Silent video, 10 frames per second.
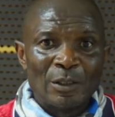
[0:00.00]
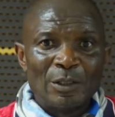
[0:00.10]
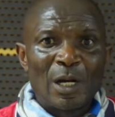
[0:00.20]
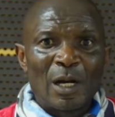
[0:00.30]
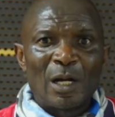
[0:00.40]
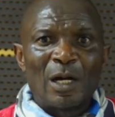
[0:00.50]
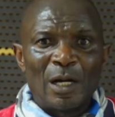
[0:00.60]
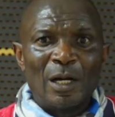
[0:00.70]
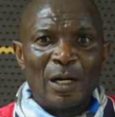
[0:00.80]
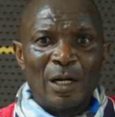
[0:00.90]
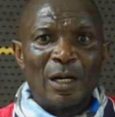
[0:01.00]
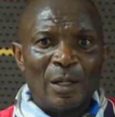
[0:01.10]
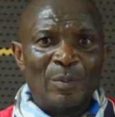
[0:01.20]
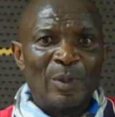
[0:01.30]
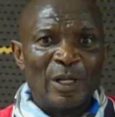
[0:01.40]

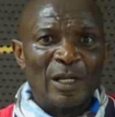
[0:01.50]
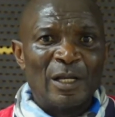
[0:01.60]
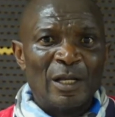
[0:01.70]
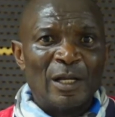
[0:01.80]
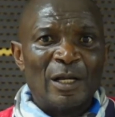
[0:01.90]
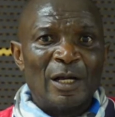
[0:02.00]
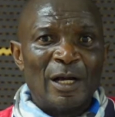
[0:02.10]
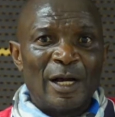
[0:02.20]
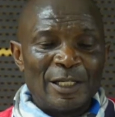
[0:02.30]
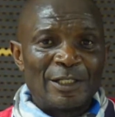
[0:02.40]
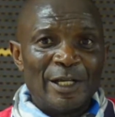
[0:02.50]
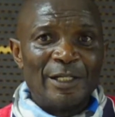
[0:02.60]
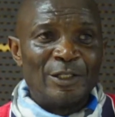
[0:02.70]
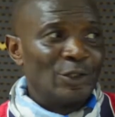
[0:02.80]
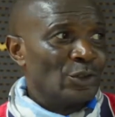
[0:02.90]
Yeah, um, I said